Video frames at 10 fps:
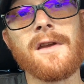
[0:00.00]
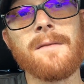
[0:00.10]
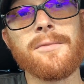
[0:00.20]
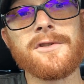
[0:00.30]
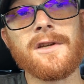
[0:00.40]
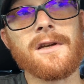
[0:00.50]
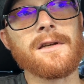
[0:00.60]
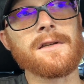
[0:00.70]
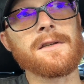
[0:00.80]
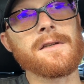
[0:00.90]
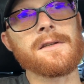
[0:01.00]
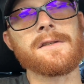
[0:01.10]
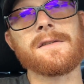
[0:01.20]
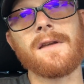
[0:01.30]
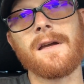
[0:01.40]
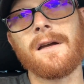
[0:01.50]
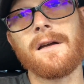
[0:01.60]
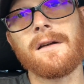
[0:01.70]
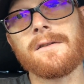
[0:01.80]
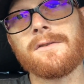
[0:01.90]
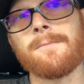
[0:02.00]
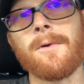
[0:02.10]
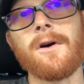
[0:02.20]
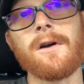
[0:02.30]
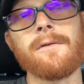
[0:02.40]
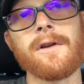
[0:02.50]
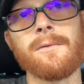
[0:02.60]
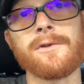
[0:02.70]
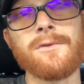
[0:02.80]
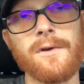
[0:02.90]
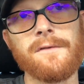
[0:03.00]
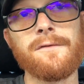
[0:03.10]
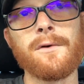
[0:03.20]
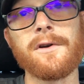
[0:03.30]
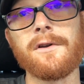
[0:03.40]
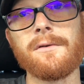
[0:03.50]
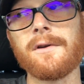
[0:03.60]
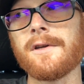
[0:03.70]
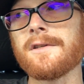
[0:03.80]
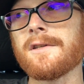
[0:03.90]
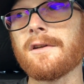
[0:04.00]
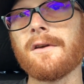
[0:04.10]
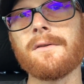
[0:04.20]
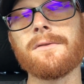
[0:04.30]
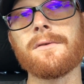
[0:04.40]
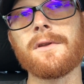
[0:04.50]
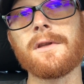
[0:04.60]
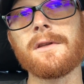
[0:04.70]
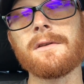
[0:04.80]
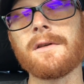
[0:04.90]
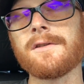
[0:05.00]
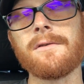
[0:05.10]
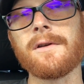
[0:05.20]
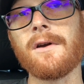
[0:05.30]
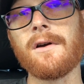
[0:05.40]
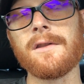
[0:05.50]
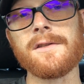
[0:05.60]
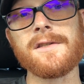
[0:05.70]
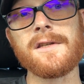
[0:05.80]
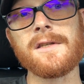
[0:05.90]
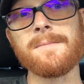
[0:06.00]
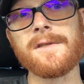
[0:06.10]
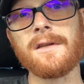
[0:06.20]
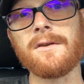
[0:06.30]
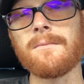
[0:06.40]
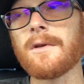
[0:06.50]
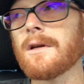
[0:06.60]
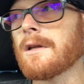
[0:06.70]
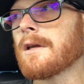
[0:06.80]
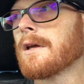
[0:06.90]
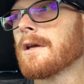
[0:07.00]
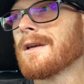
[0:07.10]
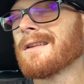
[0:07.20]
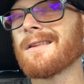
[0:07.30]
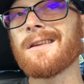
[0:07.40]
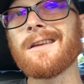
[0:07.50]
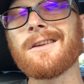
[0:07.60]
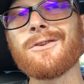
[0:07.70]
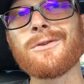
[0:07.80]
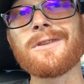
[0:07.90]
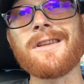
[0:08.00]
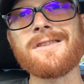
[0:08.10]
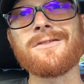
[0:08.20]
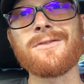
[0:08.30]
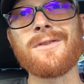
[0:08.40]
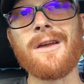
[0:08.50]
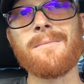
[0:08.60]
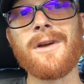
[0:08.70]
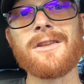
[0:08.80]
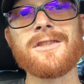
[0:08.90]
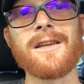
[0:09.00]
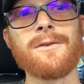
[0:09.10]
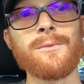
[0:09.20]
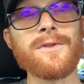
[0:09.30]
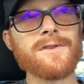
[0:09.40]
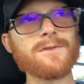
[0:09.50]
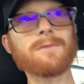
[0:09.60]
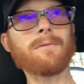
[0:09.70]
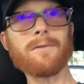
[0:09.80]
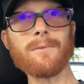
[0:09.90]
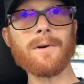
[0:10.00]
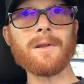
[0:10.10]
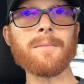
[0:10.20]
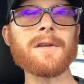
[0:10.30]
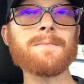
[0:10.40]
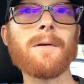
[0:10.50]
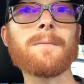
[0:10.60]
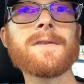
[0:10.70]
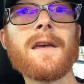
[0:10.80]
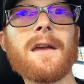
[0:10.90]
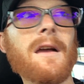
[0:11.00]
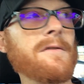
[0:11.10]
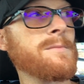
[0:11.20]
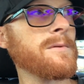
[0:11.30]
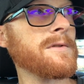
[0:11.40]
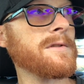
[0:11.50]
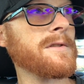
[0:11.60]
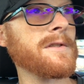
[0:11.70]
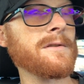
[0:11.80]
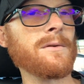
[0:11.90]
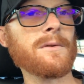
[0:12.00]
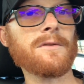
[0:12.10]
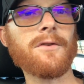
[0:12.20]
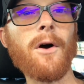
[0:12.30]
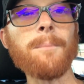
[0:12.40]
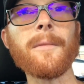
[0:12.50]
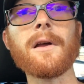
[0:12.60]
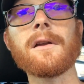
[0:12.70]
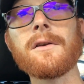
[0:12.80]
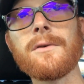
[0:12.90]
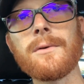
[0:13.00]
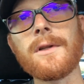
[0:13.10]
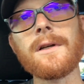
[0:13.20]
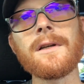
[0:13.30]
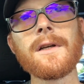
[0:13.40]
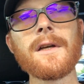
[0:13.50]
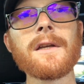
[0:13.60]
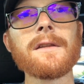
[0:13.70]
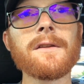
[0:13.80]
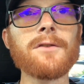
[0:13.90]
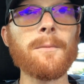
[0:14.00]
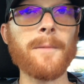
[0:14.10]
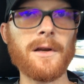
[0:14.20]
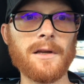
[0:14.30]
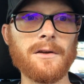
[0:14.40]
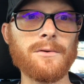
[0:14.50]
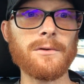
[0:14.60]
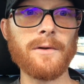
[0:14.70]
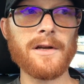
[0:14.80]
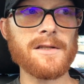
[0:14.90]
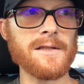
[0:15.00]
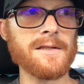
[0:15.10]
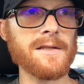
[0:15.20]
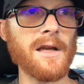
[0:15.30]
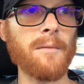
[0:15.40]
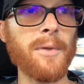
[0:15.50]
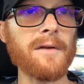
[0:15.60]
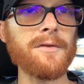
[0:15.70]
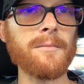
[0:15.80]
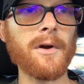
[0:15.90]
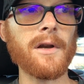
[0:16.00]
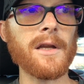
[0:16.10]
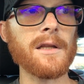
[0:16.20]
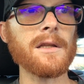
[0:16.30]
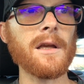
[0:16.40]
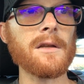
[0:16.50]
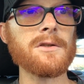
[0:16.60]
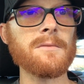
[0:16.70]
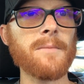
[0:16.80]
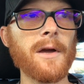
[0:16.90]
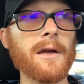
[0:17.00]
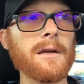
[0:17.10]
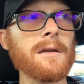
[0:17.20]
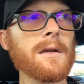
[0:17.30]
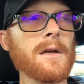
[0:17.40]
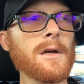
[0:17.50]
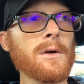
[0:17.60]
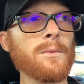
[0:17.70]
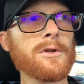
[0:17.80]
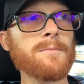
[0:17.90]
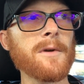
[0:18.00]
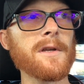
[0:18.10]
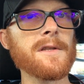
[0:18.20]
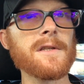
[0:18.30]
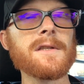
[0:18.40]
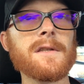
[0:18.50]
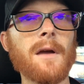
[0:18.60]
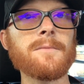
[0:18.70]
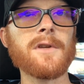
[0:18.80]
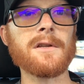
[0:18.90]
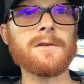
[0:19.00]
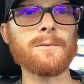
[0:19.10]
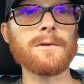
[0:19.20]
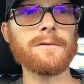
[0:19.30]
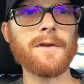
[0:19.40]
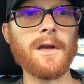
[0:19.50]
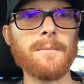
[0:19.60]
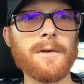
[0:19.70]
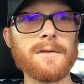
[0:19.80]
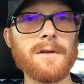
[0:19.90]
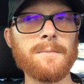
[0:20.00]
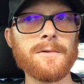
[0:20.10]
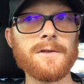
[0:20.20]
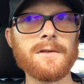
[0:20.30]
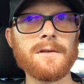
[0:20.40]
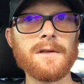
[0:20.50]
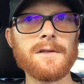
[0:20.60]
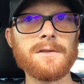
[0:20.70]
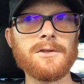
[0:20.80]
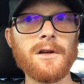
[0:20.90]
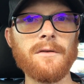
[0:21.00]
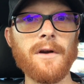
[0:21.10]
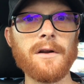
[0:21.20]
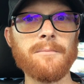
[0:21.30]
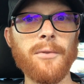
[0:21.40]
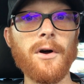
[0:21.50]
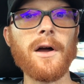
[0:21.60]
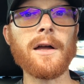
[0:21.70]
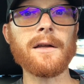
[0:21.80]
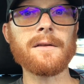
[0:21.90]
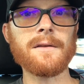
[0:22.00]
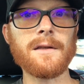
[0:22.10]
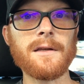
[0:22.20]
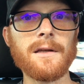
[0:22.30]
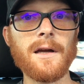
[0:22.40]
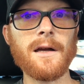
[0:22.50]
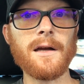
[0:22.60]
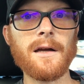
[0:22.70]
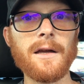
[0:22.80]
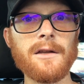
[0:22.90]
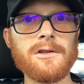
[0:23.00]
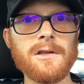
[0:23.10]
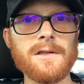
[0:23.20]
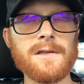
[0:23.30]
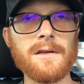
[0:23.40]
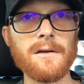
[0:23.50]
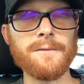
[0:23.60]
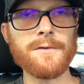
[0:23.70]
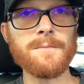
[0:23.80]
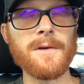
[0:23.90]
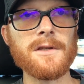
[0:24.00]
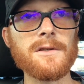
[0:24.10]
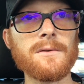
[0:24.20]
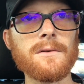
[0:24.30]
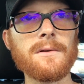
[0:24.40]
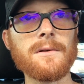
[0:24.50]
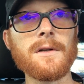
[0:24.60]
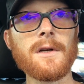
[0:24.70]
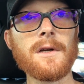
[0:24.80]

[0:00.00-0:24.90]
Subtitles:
temperature is super high already, and we're talking 40 degrees, higher than 60% humidity, the intercooler doesn't do that much. Now, with the Subaru, one of the biggest problems they have is what's called a top mount intercooler. The top mount intercooler actually sits above the motor in the engine bay, which means it's subject to all of the ambient temperature that is generated by the engine itself, which means your